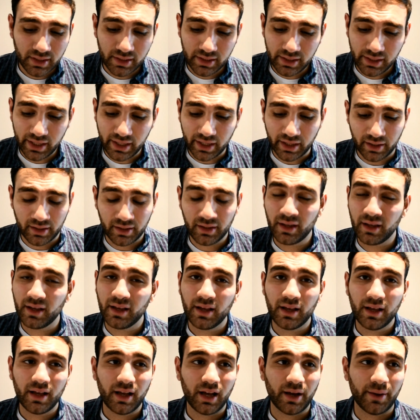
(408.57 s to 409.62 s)
yeah,
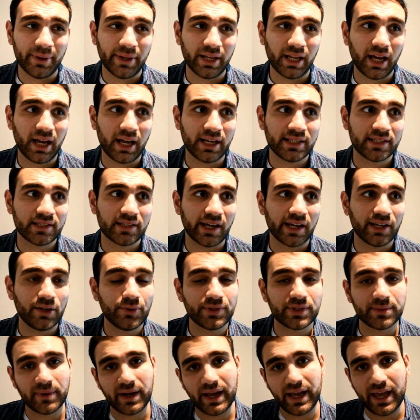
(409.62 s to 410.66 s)
I mean, I started
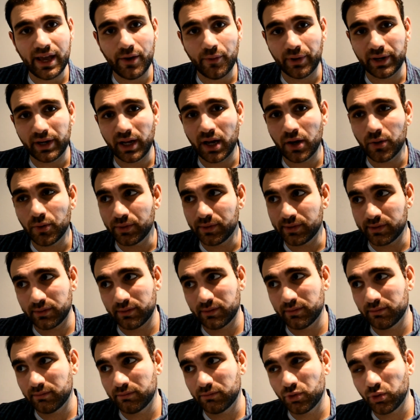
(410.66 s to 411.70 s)
losing my hair when I was
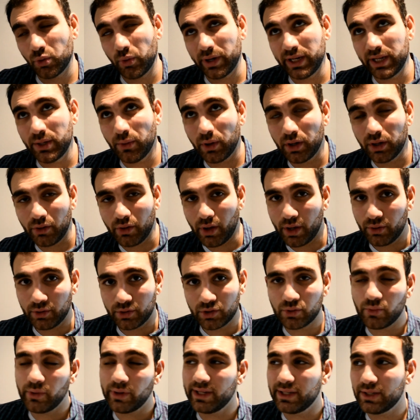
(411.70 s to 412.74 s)
21 going on
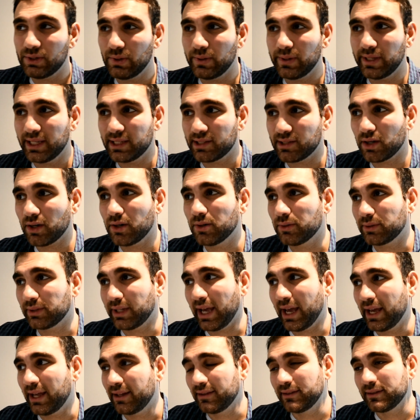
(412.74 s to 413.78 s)
22 years old,
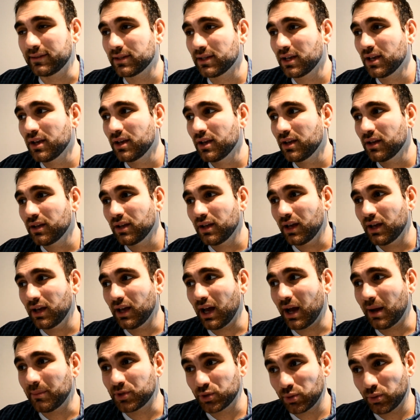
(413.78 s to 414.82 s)
and
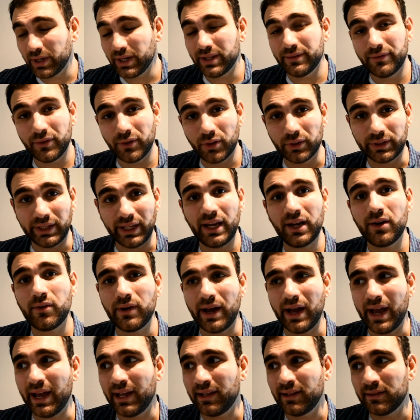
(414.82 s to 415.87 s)
I'm 24 now,
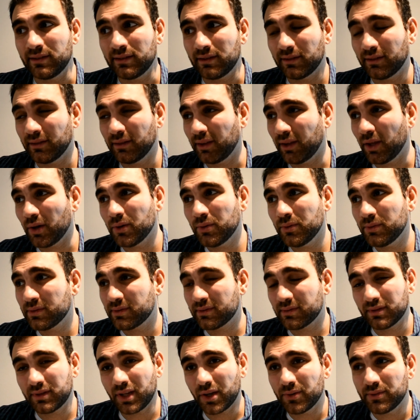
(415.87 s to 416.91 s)
and
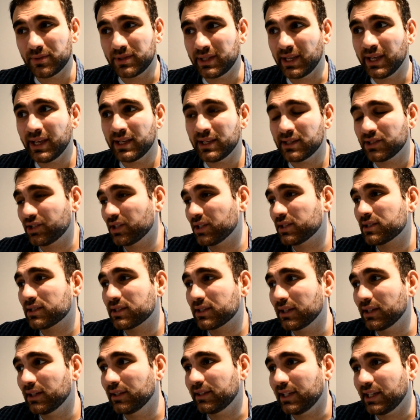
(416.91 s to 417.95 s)
those years
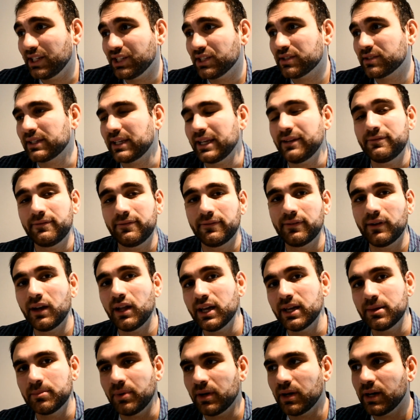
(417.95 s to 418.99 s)
they
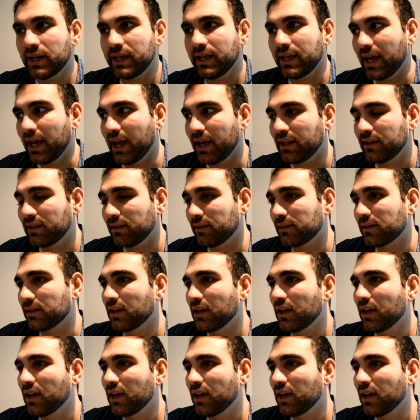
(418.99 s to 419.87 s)
fly by. And